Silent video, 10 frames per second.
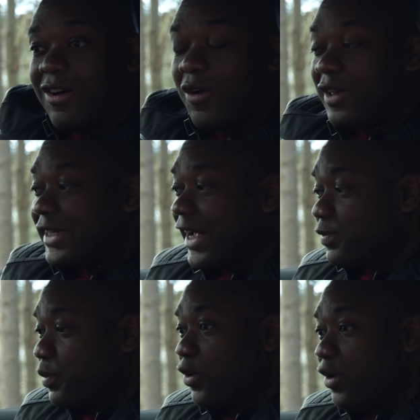on the
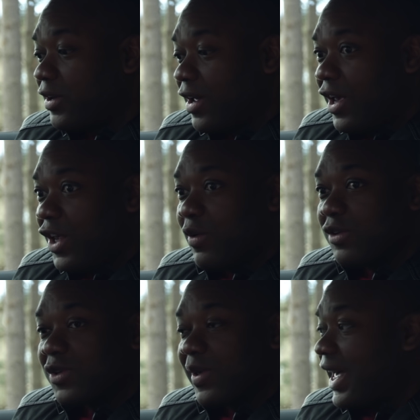dashboard. You
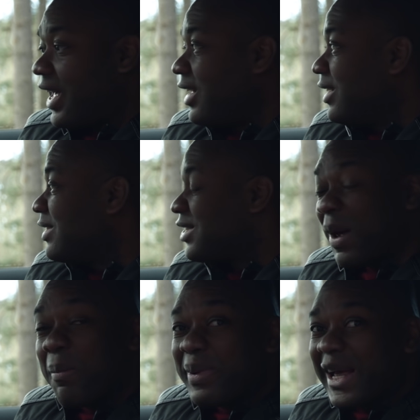also get
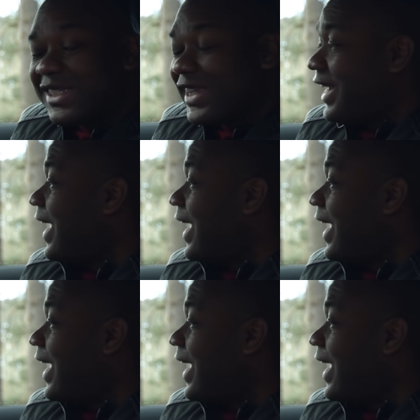some plasticky